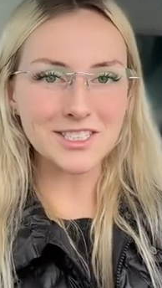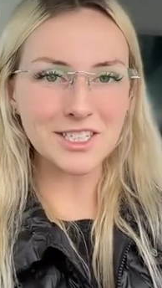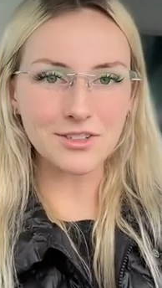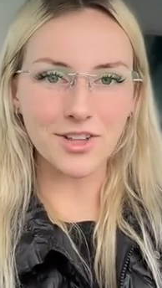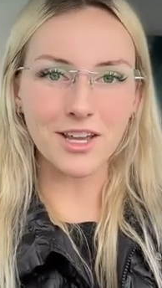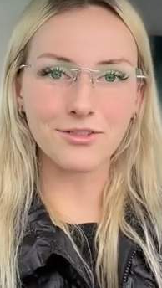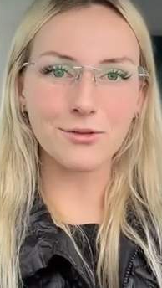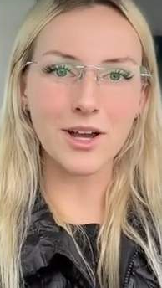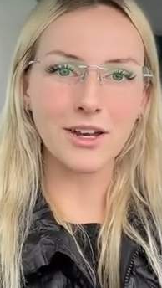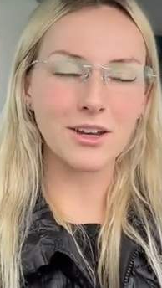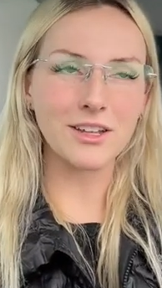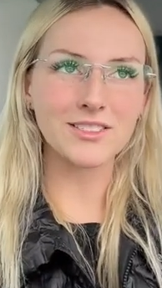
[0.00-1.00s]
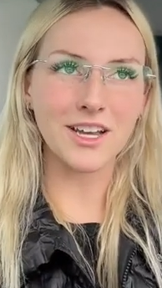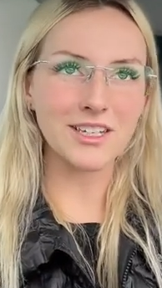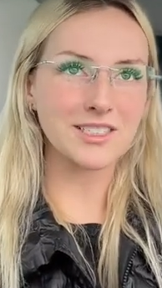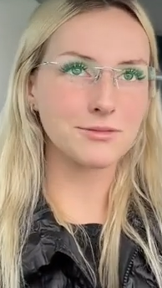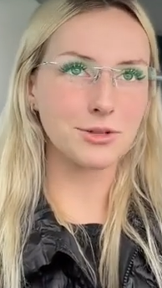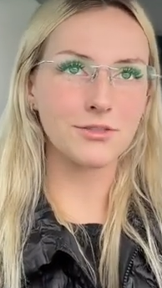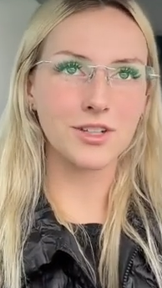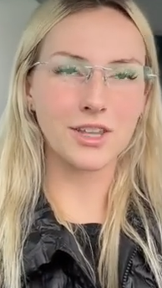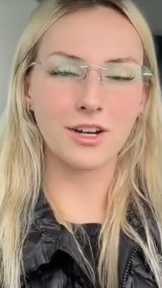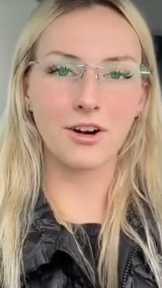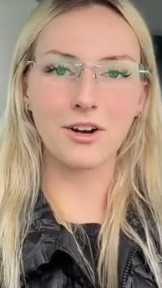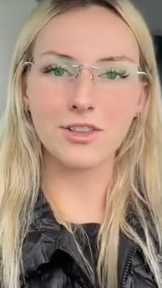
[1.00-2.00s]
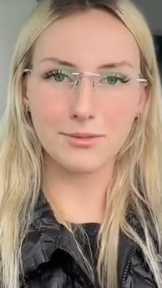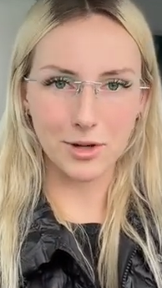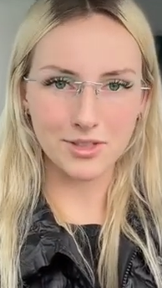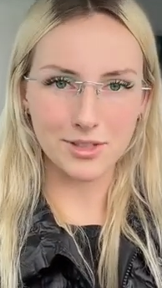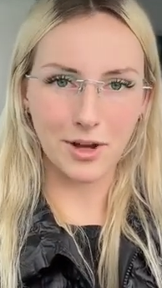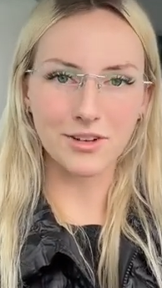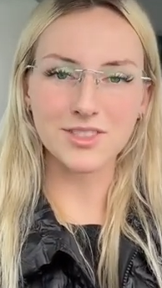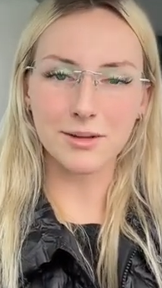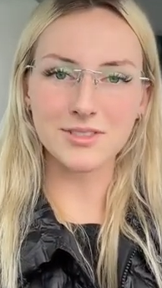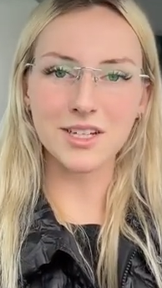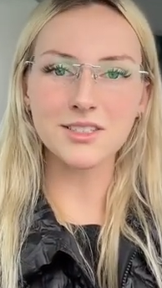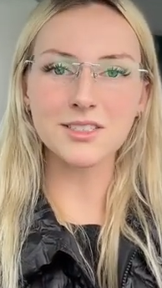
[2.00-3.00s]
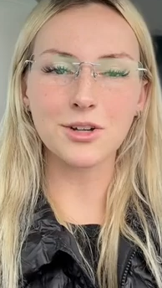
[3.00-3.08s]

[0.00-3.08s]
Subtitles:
stage of life when science has proven there are the most amount of stem cells.